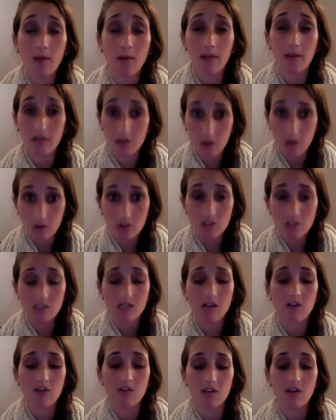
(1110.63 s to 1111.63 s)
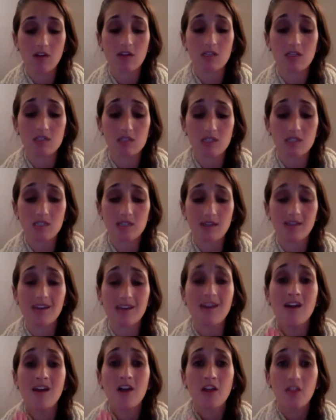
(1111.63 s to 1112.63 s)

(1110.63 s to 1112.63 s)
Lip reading: are the coaches that are there consistently